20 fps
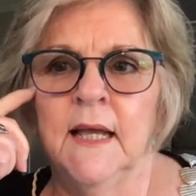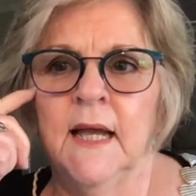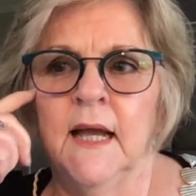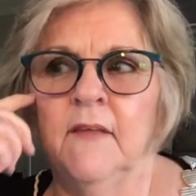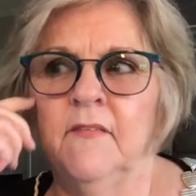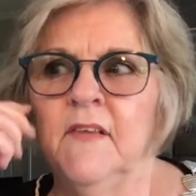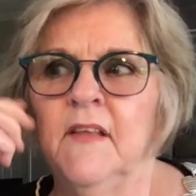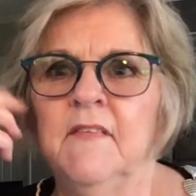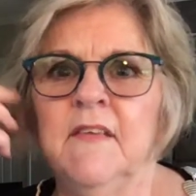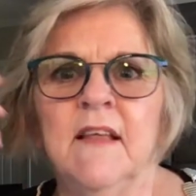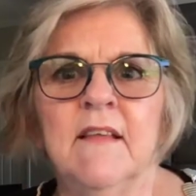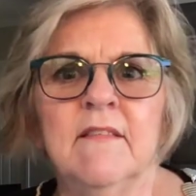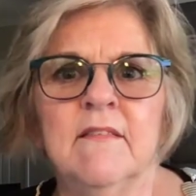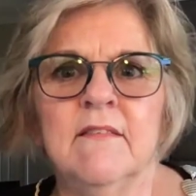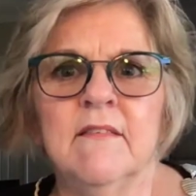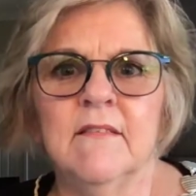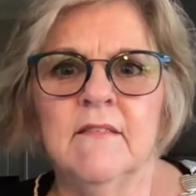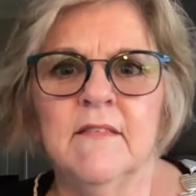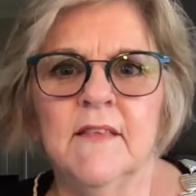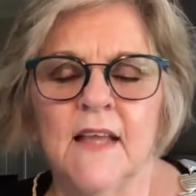And then
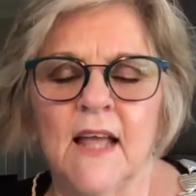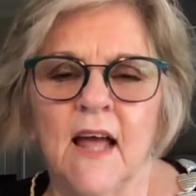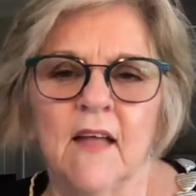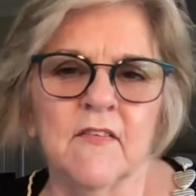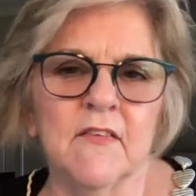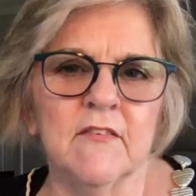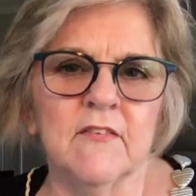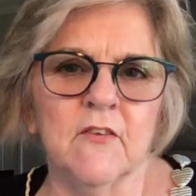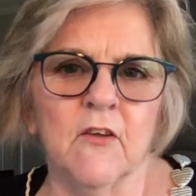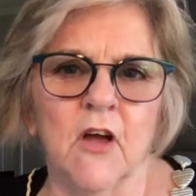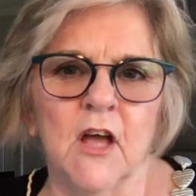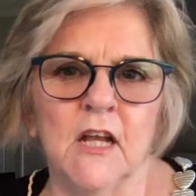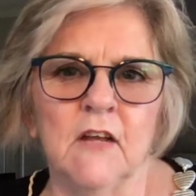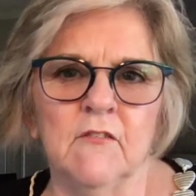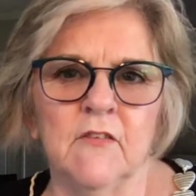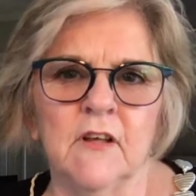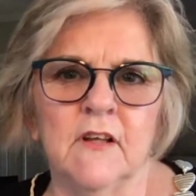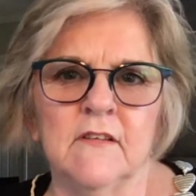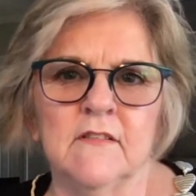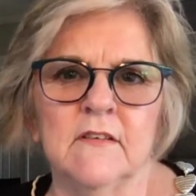there's the other side
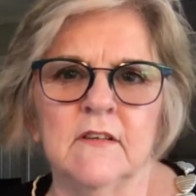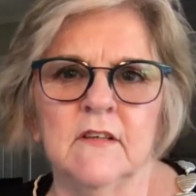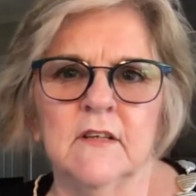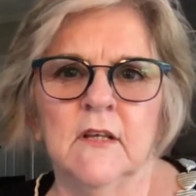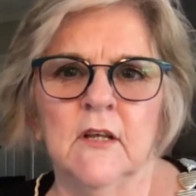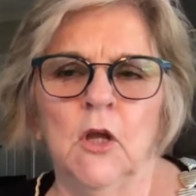of it,